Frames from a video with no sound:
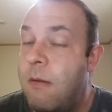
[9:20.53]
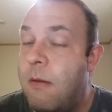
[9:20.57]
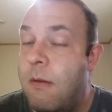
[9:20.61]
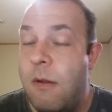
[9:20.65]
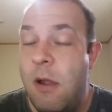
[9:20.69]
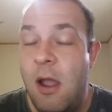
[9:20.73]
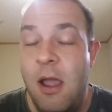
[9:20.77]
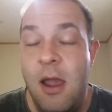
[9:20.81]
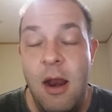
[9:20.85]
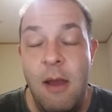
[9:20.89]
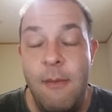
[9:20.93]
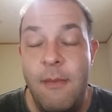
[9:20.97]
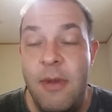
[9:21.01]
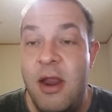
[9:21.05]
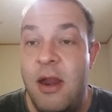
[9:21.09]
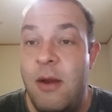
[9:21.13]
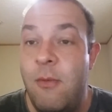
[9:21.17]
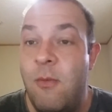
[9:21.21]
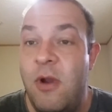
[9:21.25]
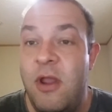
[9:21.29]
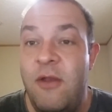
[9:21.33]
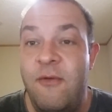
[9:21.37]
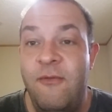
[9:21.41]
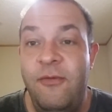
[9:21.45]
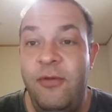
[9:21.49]
And I mean,
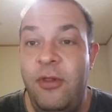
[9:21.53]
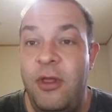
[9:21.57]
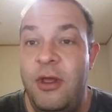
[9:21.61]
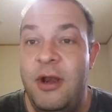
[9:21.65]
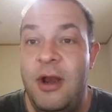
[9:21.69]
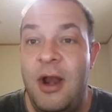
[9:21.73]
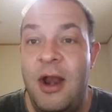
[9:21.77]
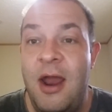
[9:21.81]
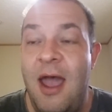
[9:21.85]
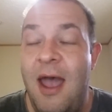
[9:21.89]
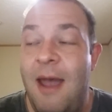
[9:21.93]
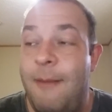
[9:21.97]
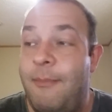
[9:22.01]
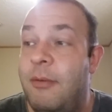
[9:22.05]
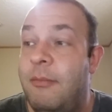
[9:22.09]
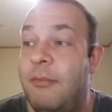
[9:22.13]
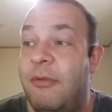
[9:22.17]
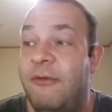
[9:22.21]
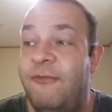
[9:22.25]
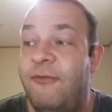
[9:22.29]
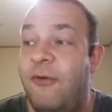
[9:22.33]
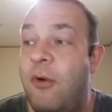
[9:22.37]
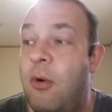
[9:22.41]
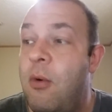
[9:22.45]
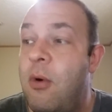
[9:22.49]
we've let it happen
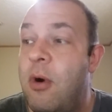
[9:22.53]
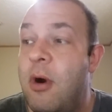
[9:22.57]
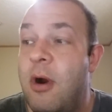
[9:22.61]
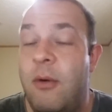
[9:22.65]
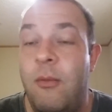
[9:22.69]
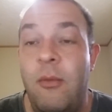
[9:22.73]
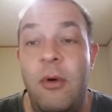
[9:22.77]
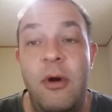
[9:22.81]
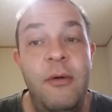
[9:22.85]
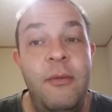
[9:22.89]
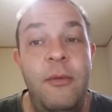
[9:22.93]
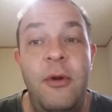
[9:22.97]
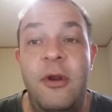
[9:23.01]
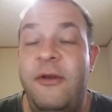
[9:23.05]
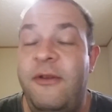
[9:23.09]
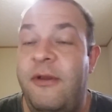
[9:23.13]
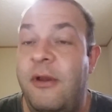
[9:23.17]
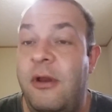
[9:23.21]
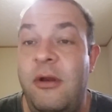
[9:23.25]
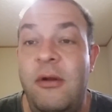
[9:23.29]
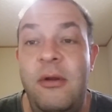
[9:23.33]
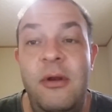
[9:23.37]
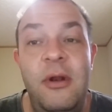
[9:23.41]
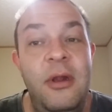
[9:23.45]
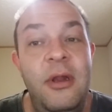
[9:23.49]
before, and we're
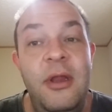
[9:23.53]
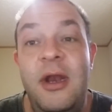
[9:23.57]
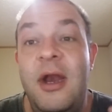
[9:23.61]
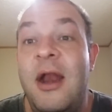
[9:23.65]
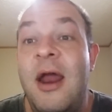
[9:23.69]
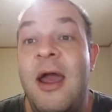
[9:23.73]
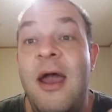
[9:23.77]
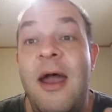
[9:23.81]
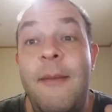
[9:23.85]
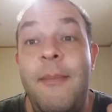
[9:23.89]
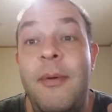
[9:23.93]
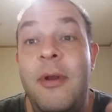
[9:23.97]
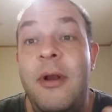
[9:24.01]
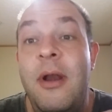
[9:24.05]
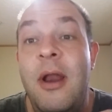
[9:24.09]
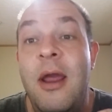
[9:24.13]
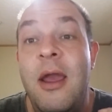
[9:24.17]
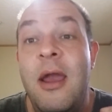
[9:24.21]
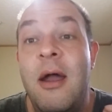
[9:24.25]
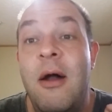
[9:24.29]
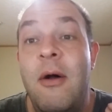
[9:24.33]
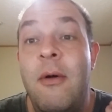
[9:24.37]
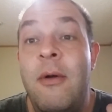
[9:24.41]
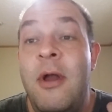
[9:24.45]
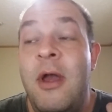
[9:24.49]
continuing to let it happen
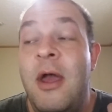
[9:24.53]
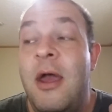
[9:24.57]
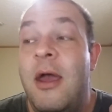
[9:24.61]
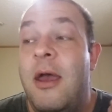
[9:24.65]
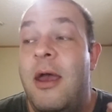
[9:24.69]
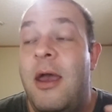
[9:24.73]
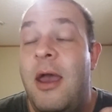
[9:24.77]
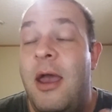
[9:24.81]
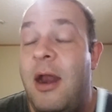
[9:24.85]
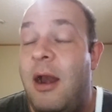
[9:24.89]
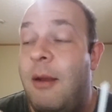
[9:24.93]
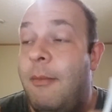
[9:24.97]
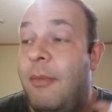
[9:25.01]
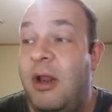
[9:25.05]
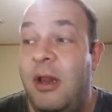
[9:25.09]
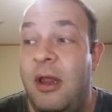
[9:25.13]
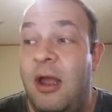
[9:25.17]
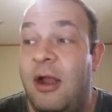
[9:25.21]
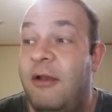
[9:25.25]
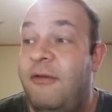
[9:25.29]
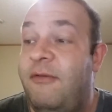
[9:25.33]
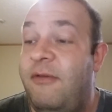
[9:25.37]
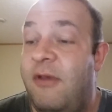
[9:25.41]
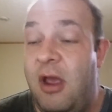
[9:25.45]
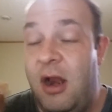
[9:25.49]
now. And I mean,
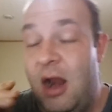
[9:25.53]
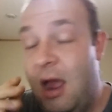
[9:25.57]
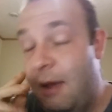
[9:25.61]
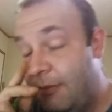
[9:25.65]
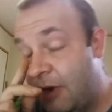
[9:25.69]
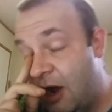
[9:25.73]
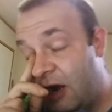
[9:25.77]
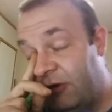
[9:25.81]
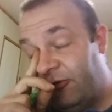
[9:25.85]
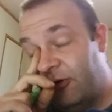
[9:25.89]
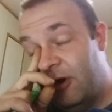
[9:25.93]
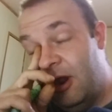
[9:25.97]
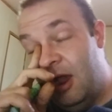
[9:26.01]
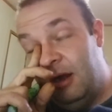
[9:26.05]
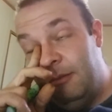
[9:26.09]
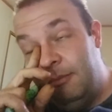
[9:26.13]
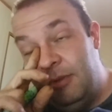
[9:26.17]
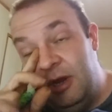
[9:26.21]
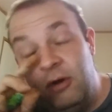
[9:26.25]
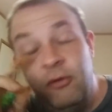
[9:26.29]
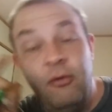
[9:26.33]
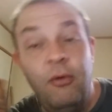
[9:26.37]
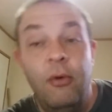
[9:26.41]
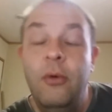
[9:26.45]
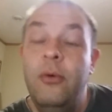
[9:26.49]
like I said, I'm not trying to
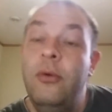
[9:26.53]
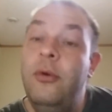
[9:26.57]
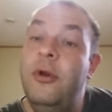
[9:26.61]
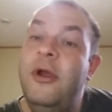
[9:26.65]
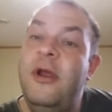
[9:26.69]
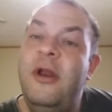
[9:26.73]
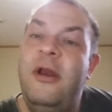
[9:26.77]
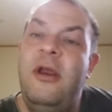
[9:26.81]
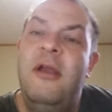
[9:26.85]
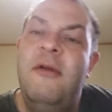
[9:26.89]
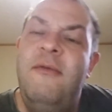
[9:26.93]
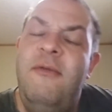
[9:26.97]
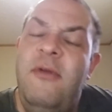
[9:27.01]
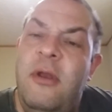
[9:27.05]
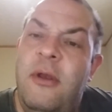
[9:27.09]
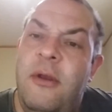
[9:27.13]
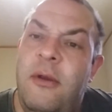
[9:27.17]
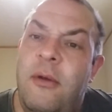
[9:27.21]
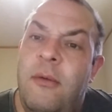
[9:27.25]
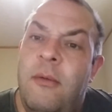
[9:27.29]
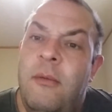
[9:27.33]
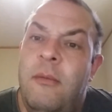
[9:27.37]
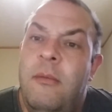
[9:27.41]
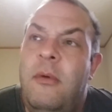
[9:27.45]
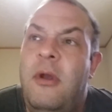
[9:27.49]
be cruel to any of
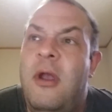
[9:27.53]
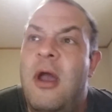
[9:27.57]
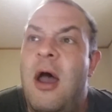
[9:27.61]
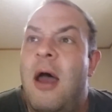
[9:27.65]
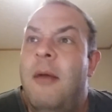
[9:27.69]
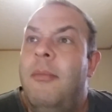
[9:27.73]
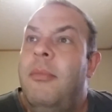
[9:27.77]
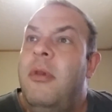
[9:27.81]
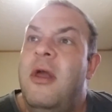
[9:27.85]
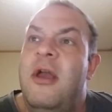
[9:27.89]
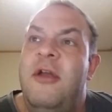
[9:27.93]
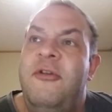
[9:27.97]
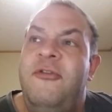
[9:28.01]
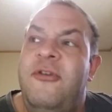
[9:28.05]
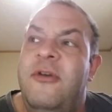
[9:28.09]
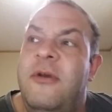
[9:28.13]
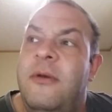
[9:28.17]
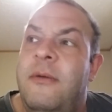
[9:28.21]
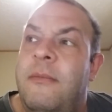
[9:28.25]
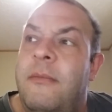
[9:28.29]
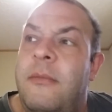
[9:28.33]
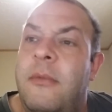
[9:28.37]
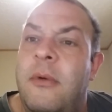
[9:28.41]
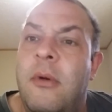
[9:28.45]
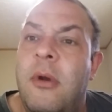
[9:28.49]
you. God bless
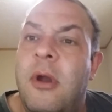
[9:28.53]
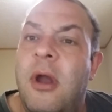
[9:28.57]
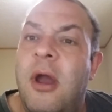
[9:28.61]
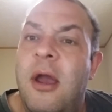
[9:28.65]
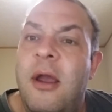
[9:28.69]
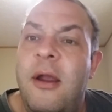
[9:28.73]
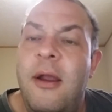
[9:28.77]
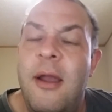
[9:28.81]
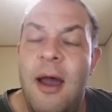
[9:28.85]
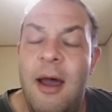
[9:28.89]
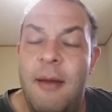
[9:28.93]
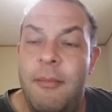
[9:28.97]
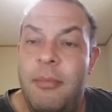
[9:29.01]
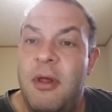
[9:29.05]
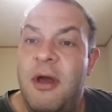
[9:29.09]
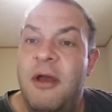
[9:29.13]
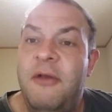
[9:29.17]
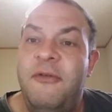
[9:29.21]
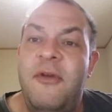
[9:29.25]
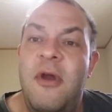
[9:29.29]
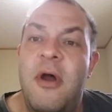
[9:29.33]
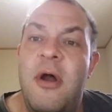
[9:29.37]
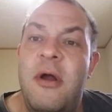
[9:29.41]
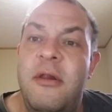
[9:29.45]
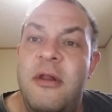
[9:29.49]
you. Okay? God
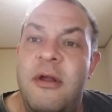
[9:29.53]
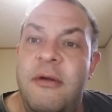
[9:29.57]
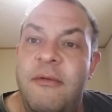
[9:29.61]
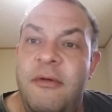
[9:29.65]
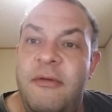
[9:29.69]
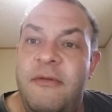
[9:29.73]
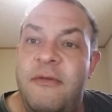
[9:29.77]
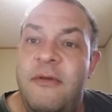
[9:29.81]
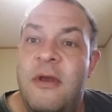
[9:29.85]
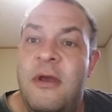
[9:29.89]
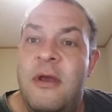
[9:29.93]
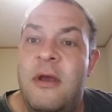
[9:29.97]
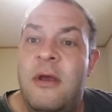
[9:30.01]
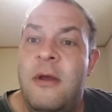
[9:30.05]
bless all of us.